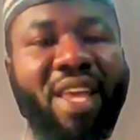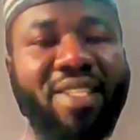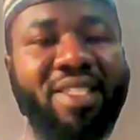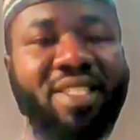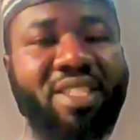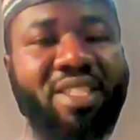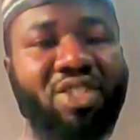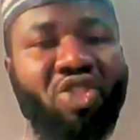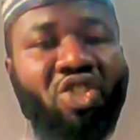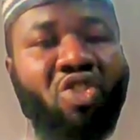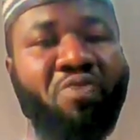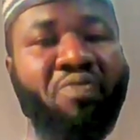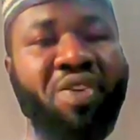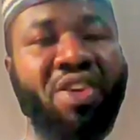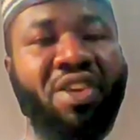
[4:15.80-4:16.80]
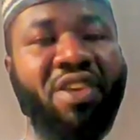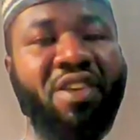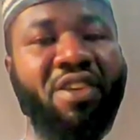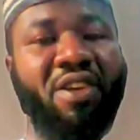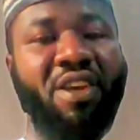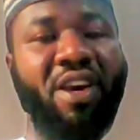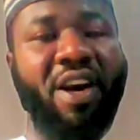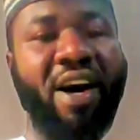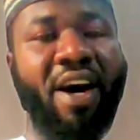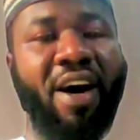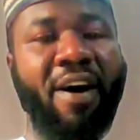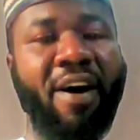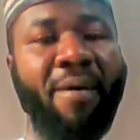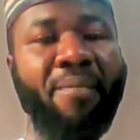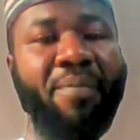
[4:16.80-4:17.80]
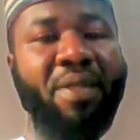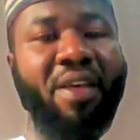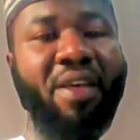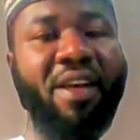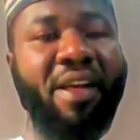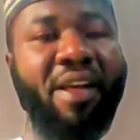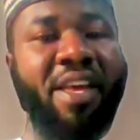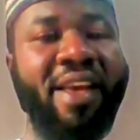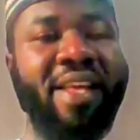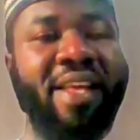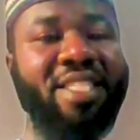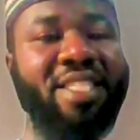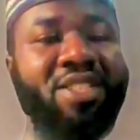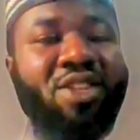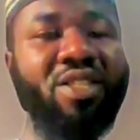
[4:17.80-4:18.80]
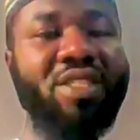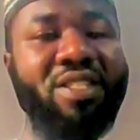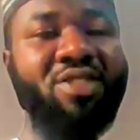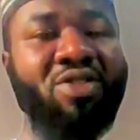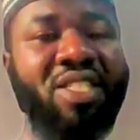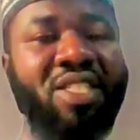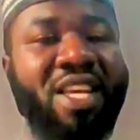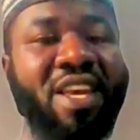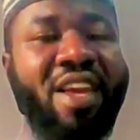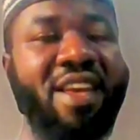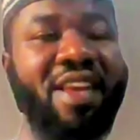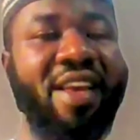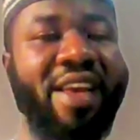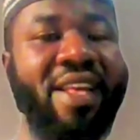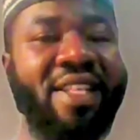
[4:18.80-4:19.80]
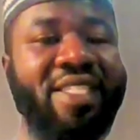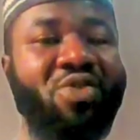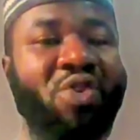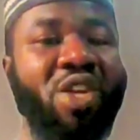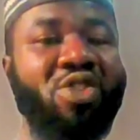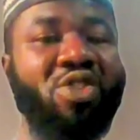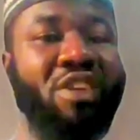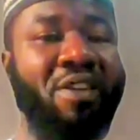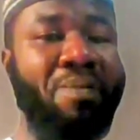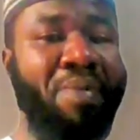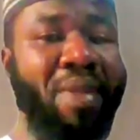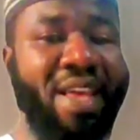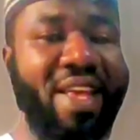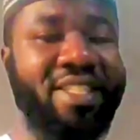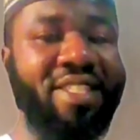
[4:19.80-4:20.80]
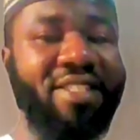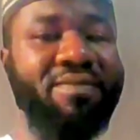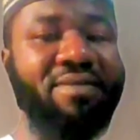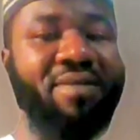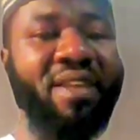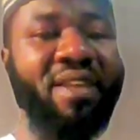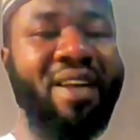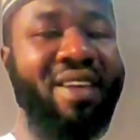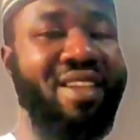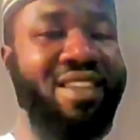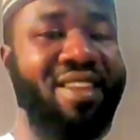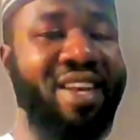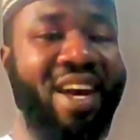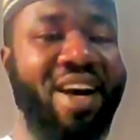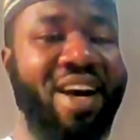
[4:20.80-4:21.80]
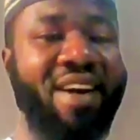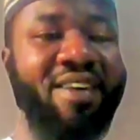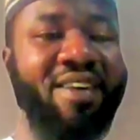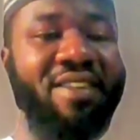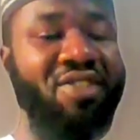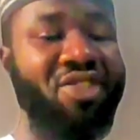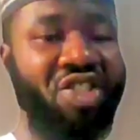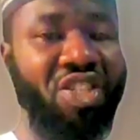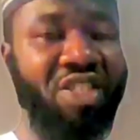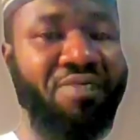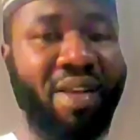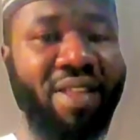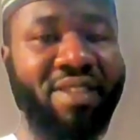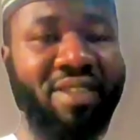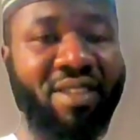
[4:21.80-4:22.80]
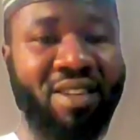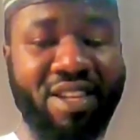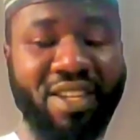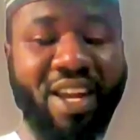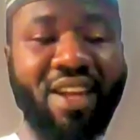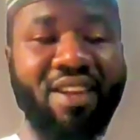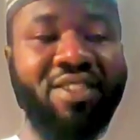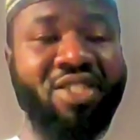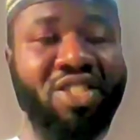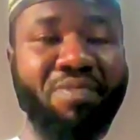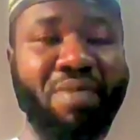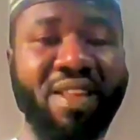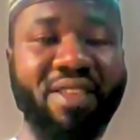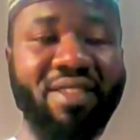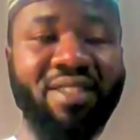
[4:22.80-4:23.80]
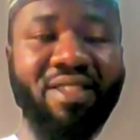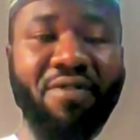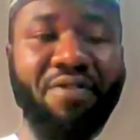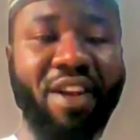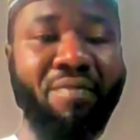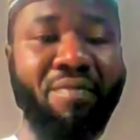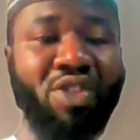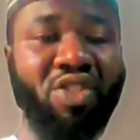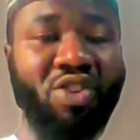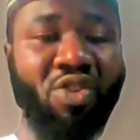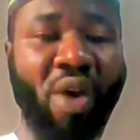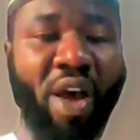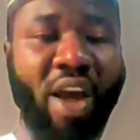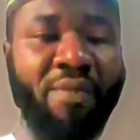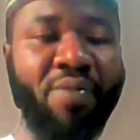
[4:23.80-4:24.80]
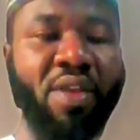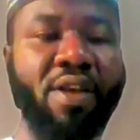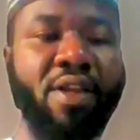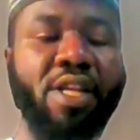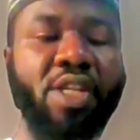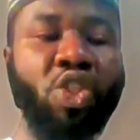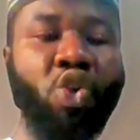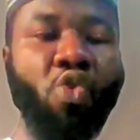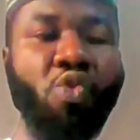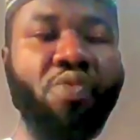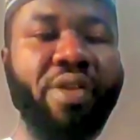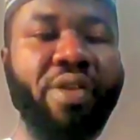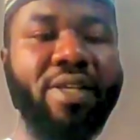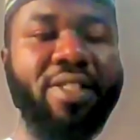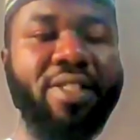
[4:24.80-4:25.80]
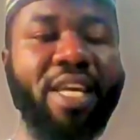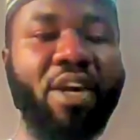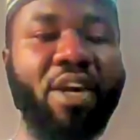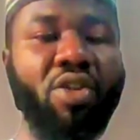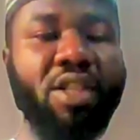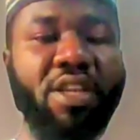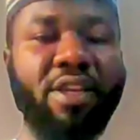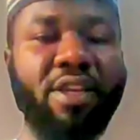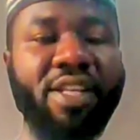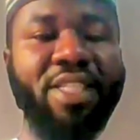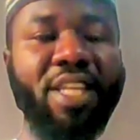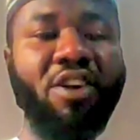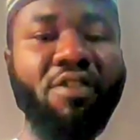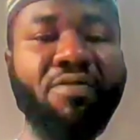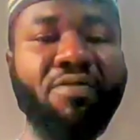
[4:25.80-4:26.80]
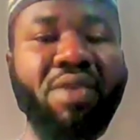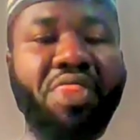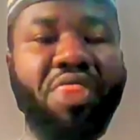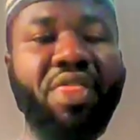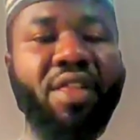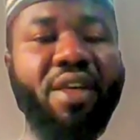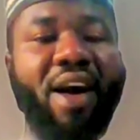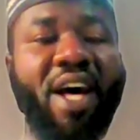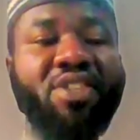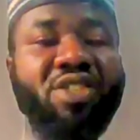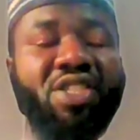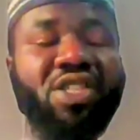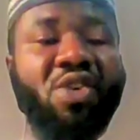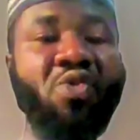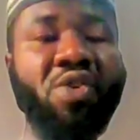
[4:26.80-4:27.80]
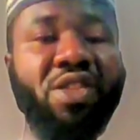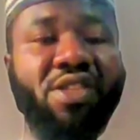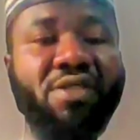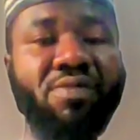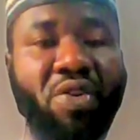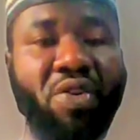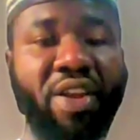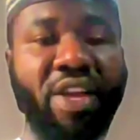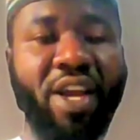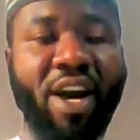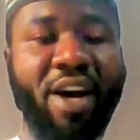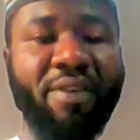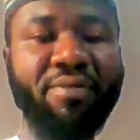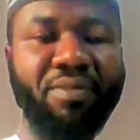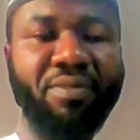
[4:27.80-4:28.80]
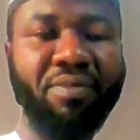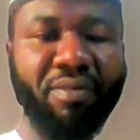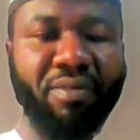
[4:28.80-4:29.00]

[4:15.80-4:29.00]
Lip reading: that should be, it's not to say it's going to replace clinical treatment. Clinical treatment is still very much required. So secondly, the second myth associated with moringa,